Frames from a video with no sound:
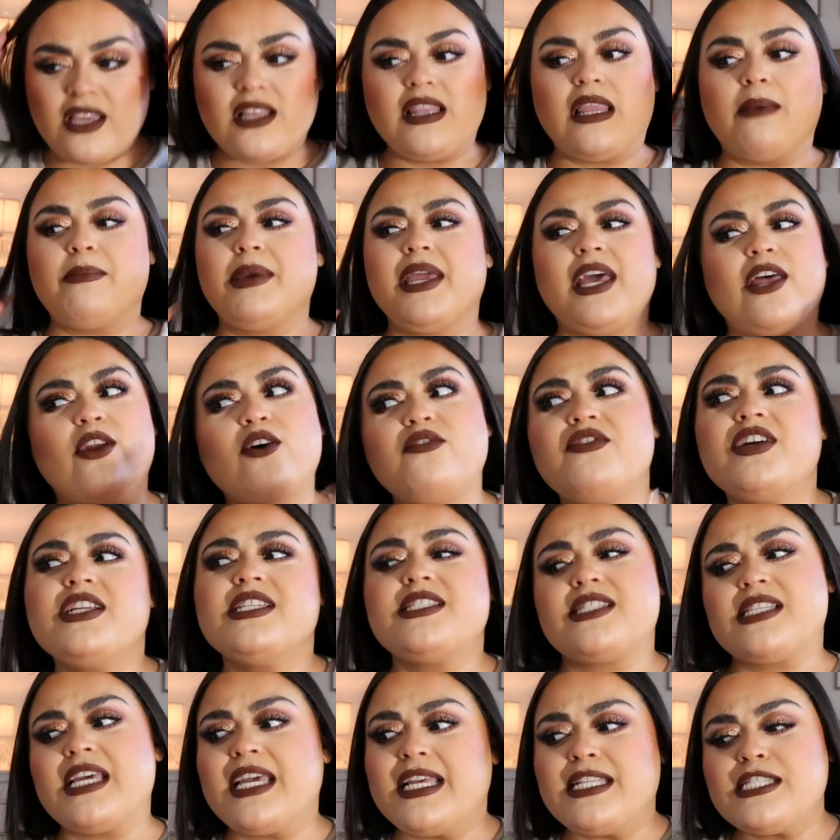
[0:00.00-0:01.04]
let me head over
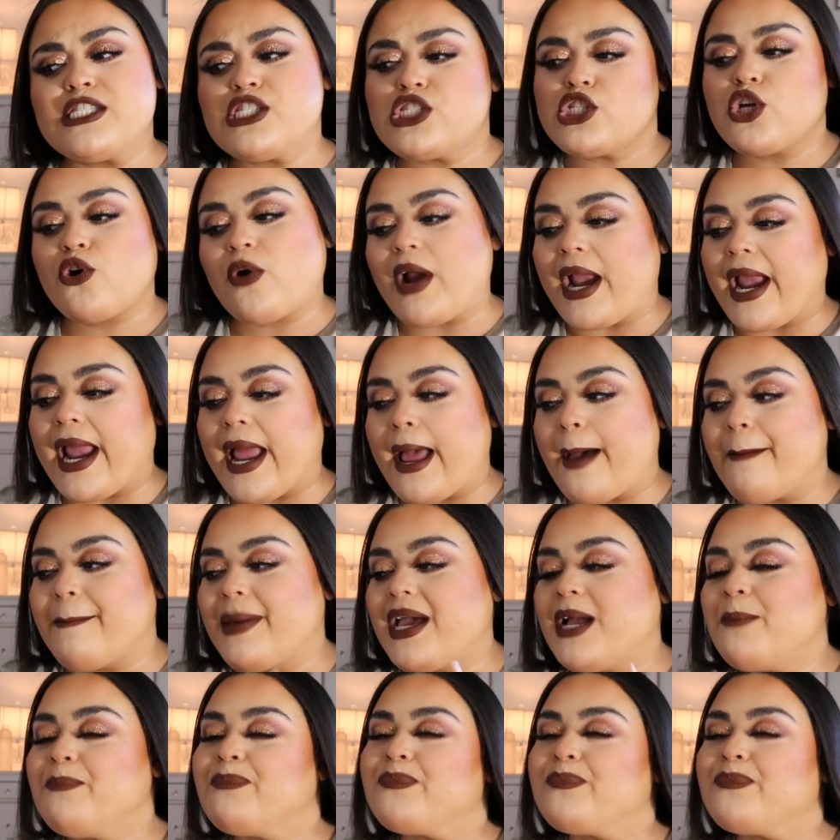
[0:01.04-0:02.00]
to Instagram,